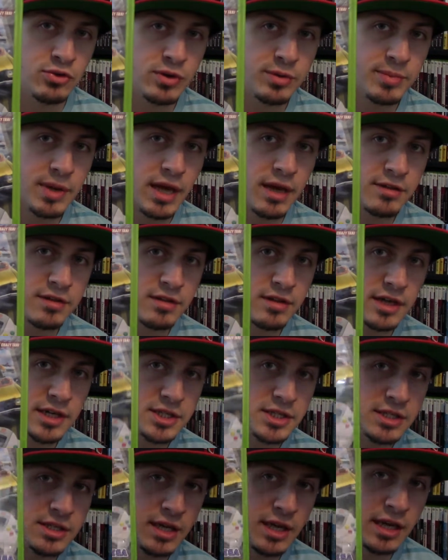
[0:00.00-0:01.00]
Dreamcast
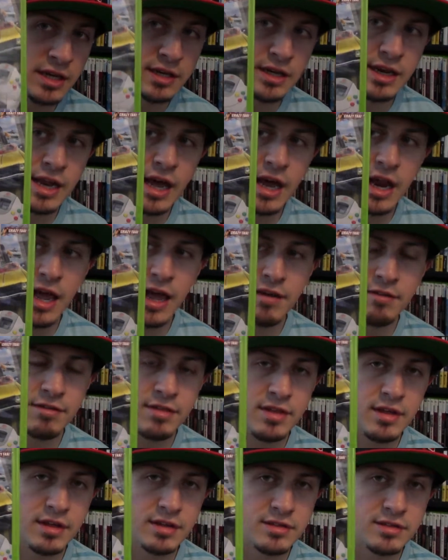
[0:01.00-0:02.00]
Collection. I did not have
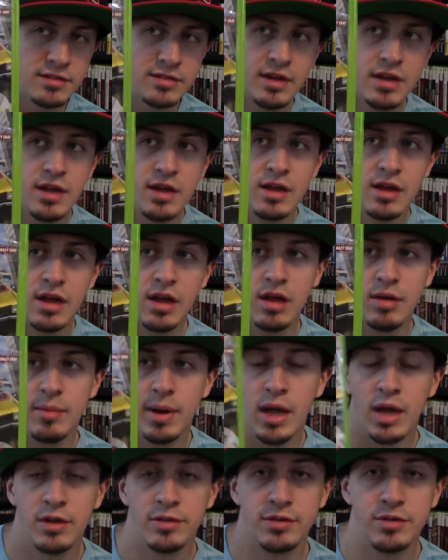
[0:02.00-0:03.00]
this.
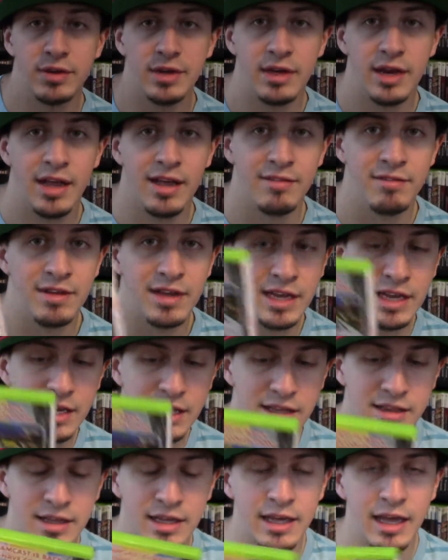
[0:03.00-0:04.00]
I also didn't have
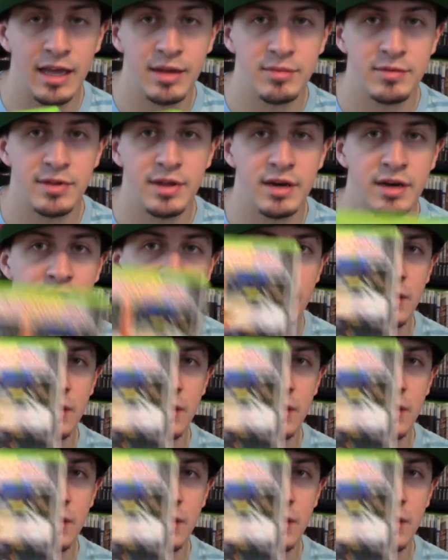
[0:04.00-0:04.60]
any of the games that it